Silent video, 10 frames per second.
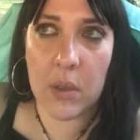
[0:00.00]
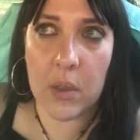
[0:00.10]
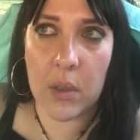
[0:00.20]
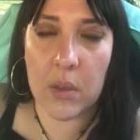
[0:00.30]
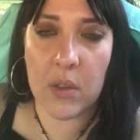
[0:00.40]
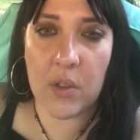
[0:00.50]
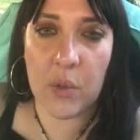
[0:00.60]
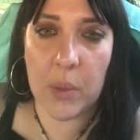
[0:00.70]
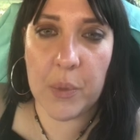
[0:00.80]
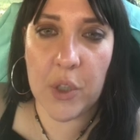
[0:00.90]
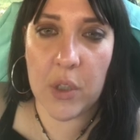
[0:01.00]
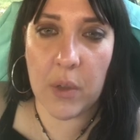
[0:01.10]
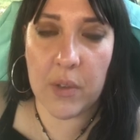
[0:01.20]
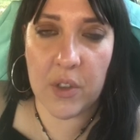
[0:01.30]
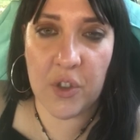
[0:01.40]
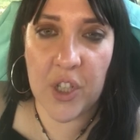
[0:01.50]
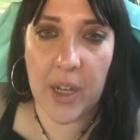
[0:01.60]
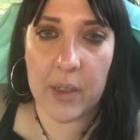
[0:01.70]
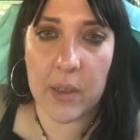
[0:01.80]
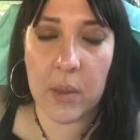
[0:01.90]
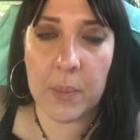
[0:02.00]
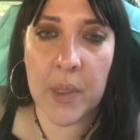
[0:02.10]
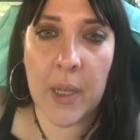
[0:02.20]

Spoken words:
the description of this channel.